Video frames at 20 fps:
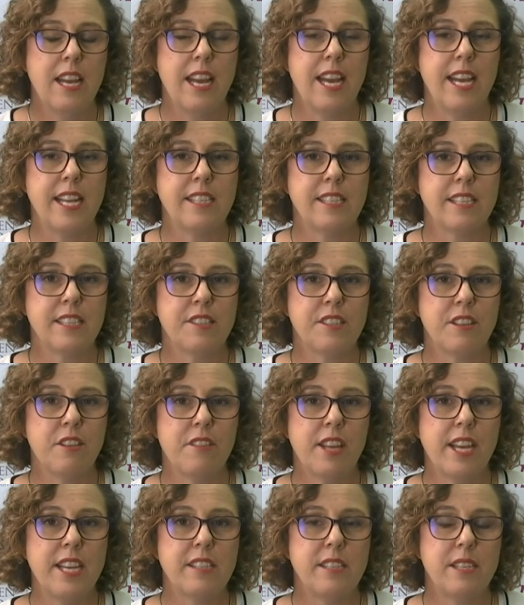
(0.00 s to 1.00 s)
and so
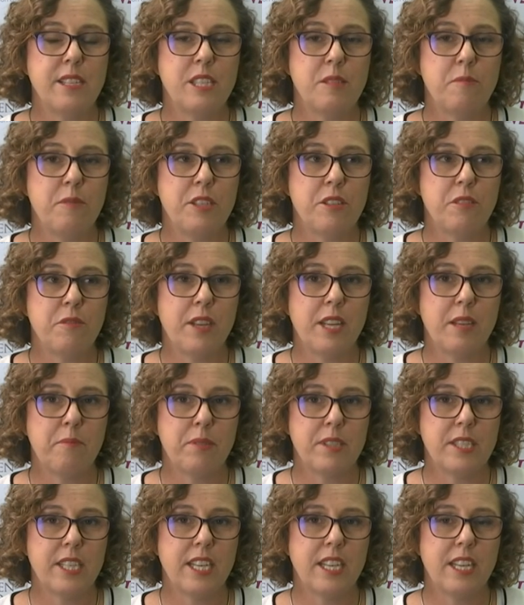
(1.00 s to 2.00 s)
they seem to be doing
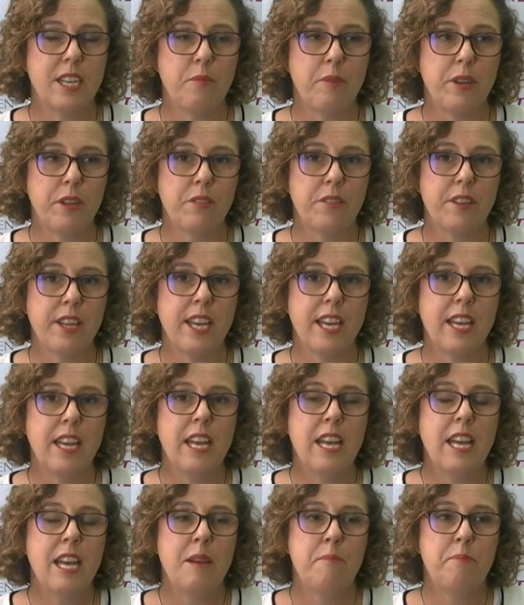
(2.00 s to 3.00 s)
particularly well there.